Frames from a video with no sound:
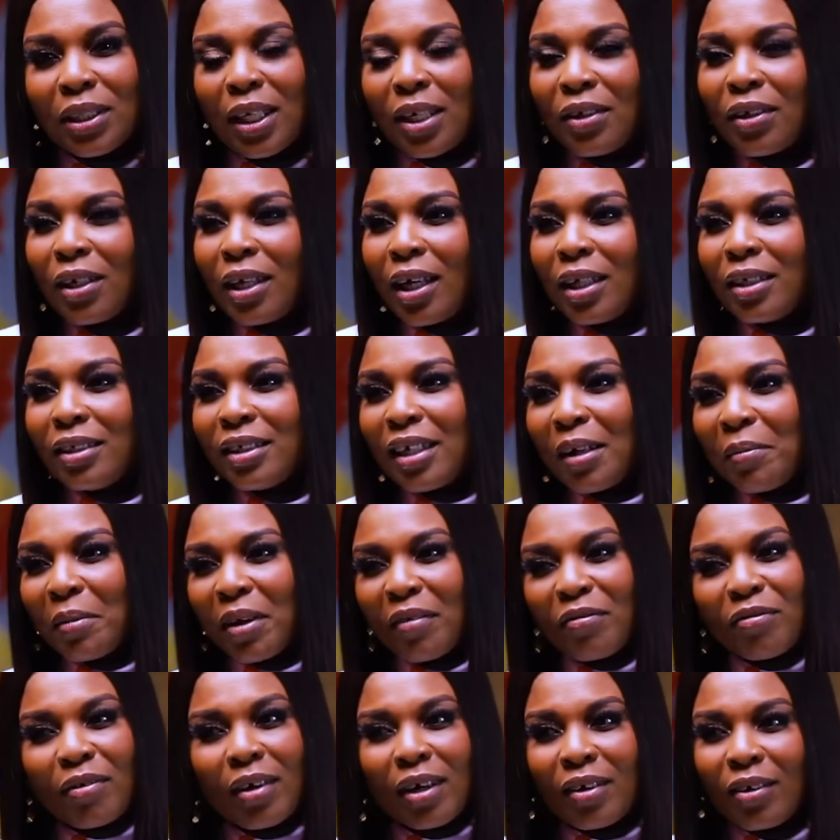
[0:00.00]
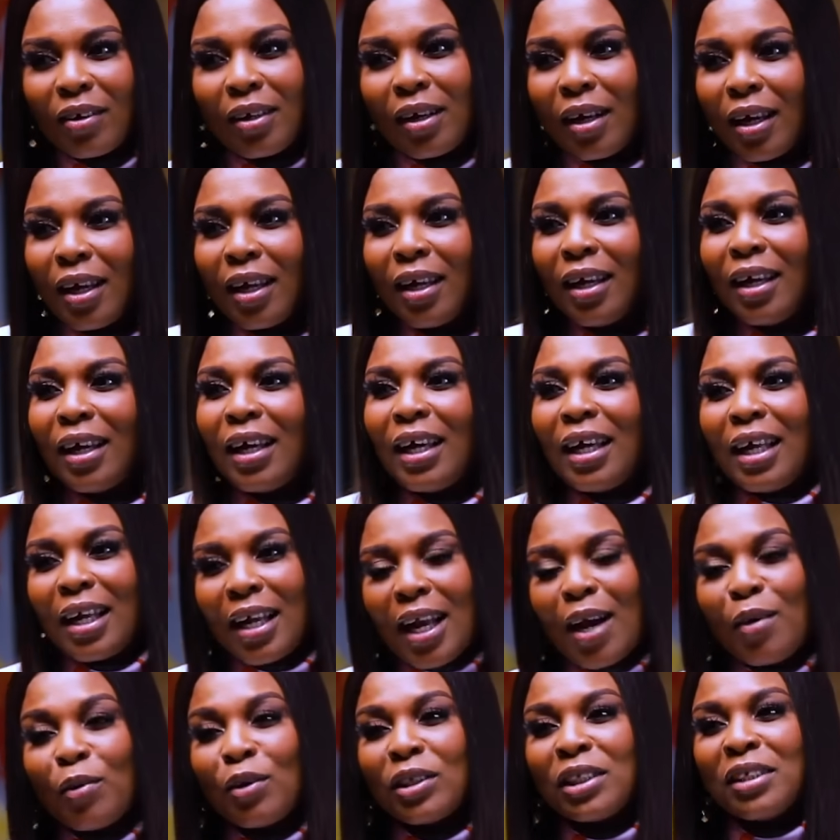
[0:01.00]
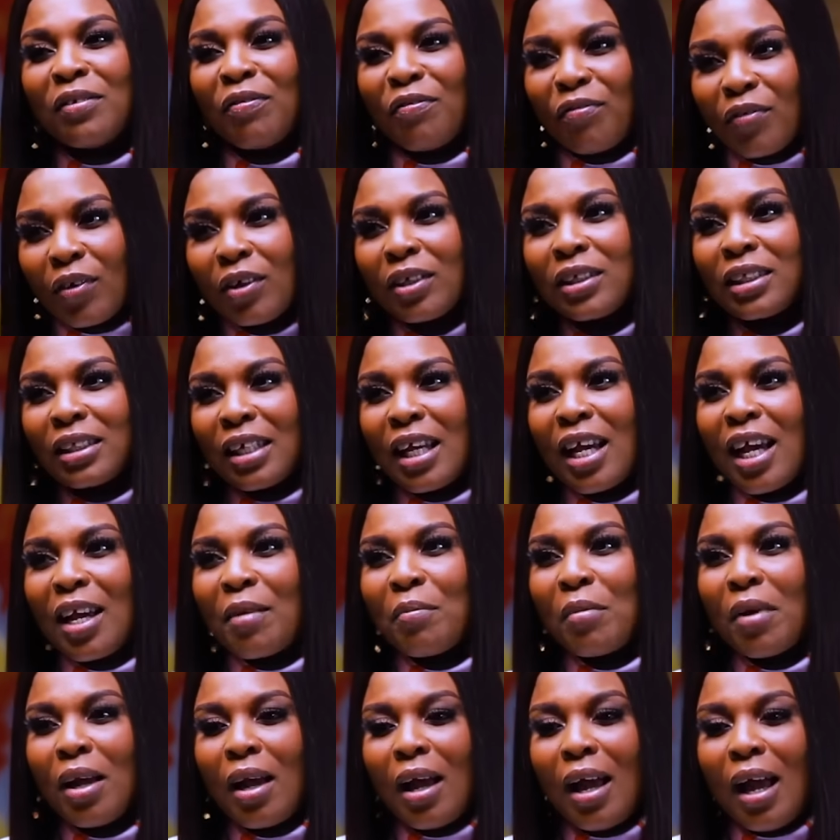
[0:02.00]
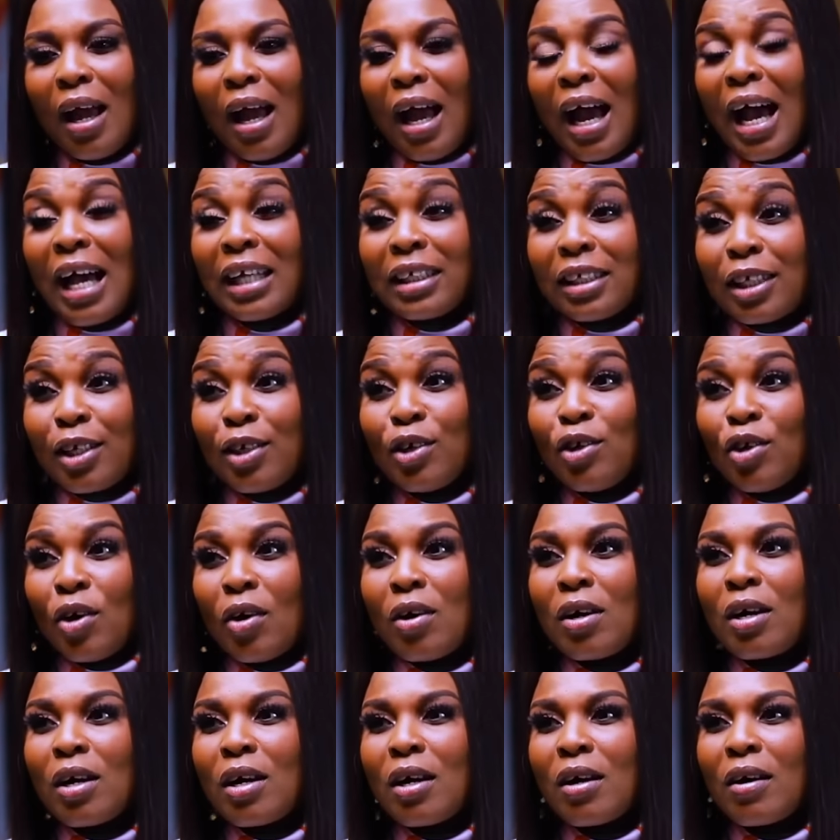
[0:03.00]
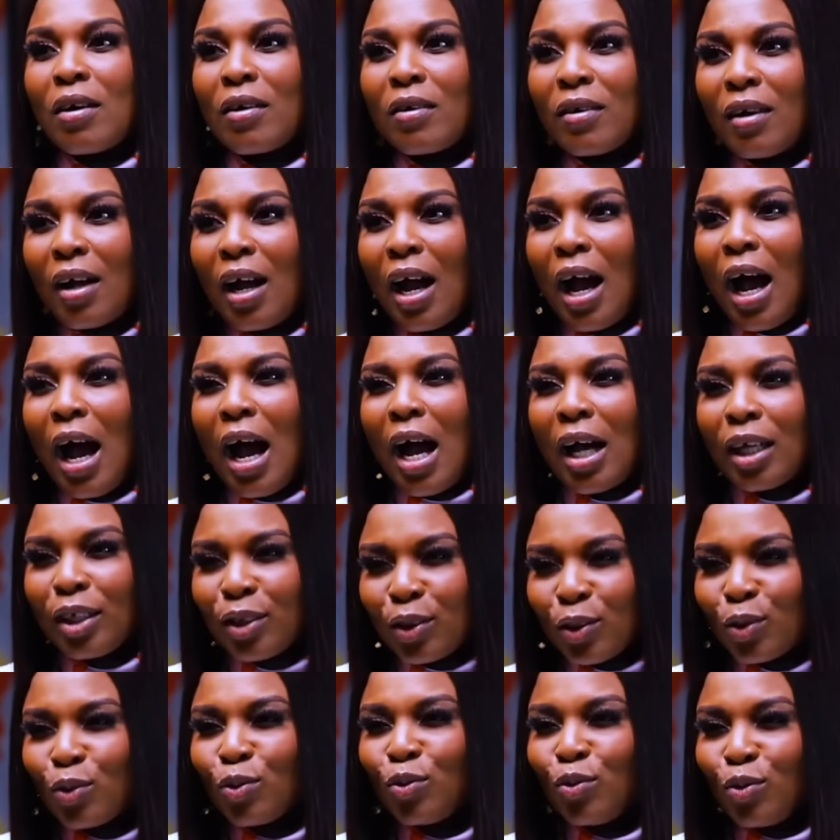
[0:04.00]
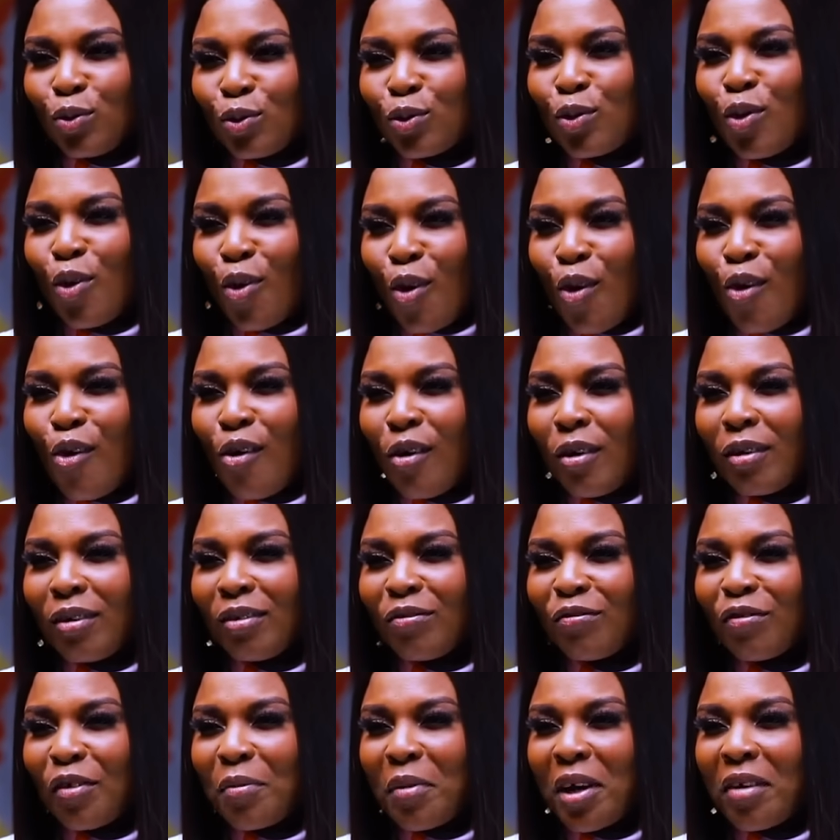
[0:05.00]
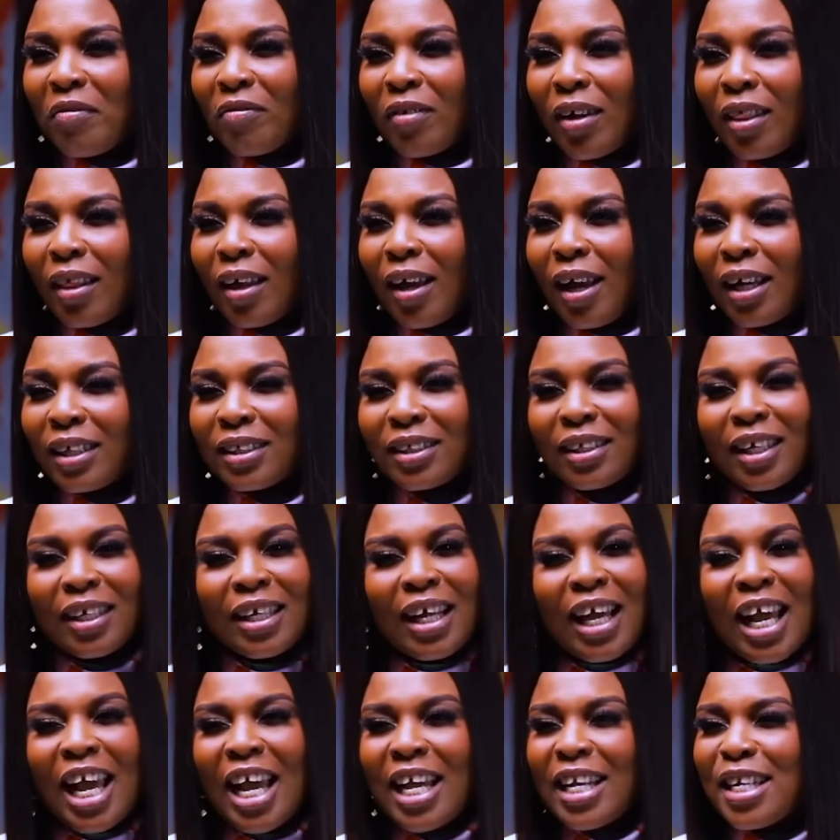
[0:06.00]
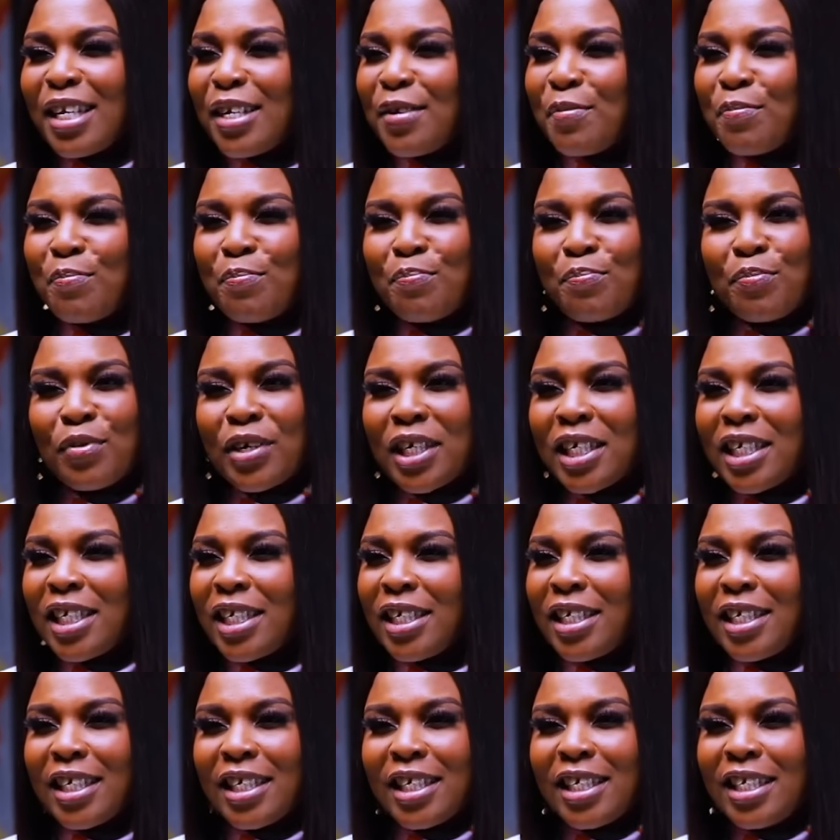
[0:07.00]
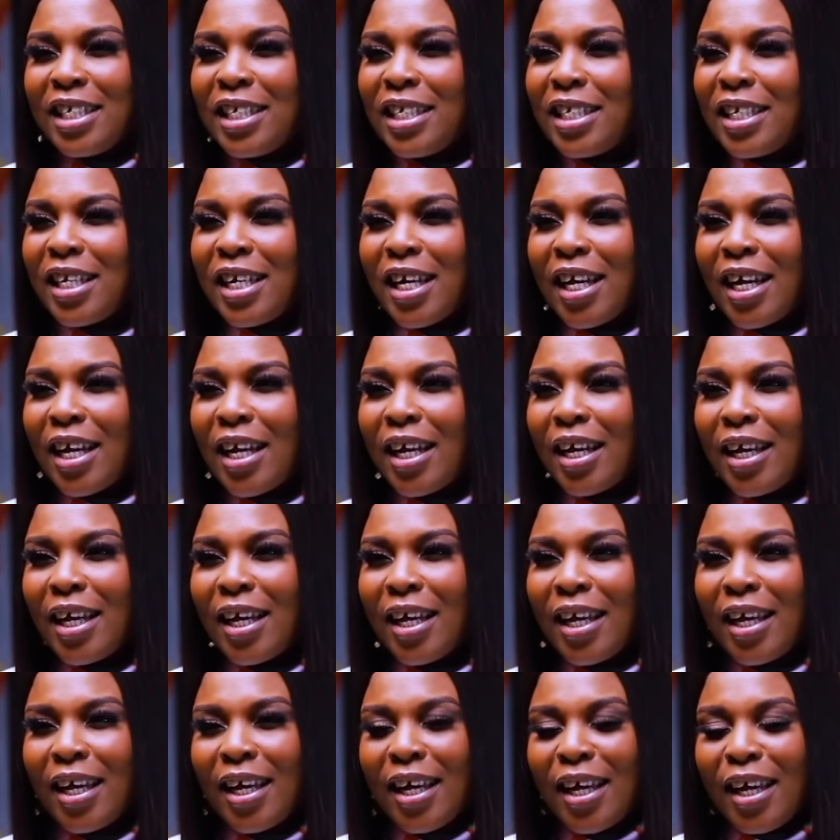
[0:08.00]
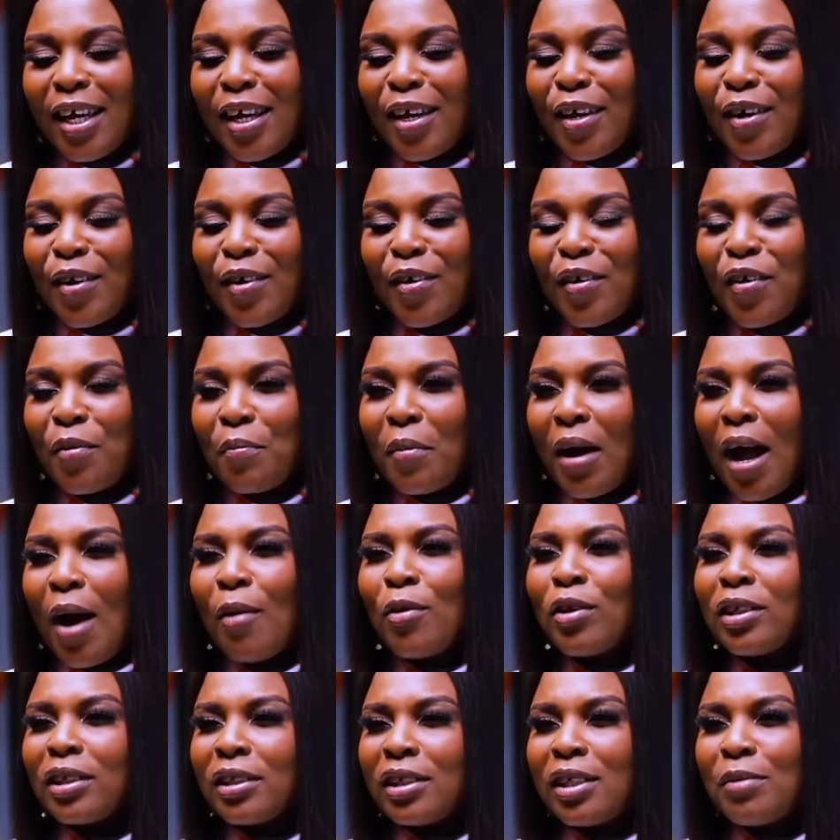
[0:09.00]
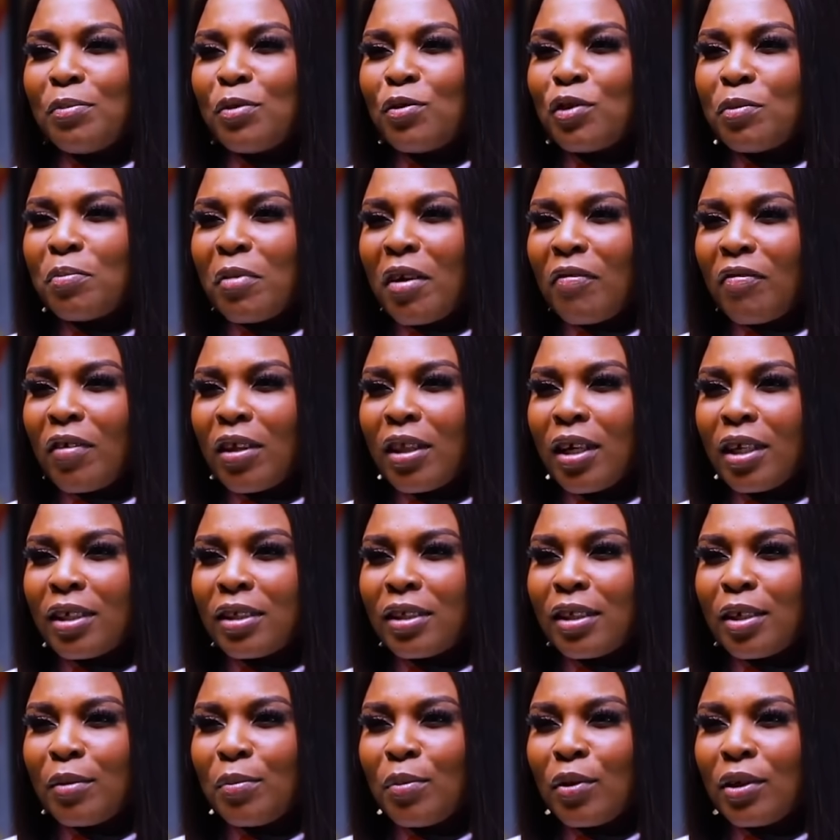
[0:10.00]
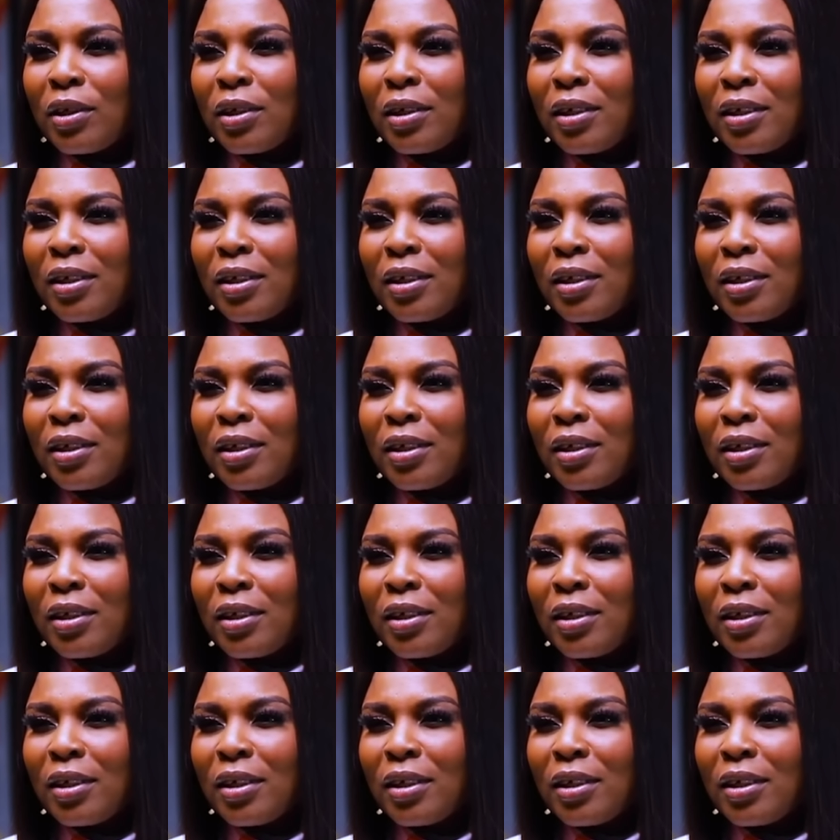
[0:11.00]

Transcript: that was another drama for another. That was the first time, as a young girl, I stood tall for my father. I said, anybody the dear. I was sleeping with my father's dead